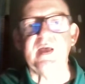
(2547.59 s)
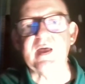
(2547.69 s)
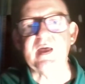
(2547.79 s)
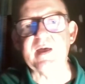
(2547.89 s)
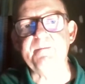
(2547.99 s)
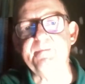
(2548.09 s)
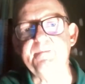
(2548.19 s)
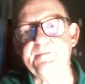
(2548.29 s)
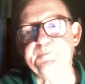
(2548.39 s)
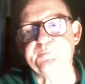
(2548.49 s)
Um,
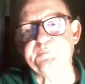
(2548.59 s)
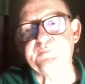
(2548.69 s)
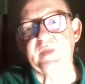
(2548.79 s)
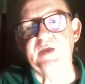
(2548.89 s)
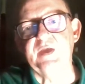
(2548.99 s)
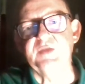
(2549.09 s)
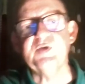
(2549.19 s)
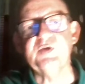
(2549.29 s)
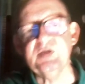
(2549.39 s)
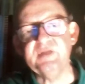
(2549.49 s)
you
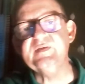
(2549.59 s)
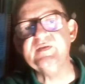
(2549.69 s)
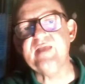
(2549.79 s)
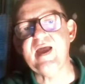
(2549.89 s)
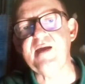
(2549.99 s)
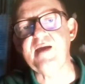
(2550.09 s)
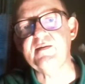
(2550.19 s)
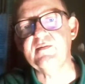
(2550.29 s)
could use that,